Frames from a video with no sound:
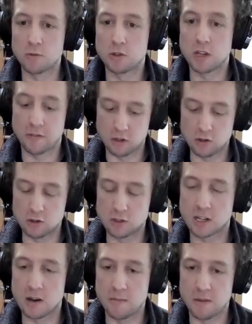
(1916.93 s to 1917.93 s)
So you have to use
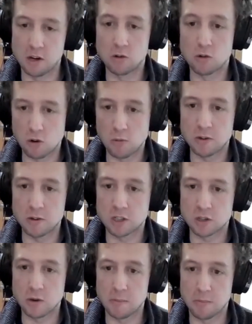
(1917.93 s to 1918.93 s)
like a merino comb, which
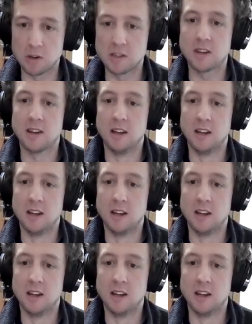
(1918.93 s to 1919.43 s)
is quite pointy.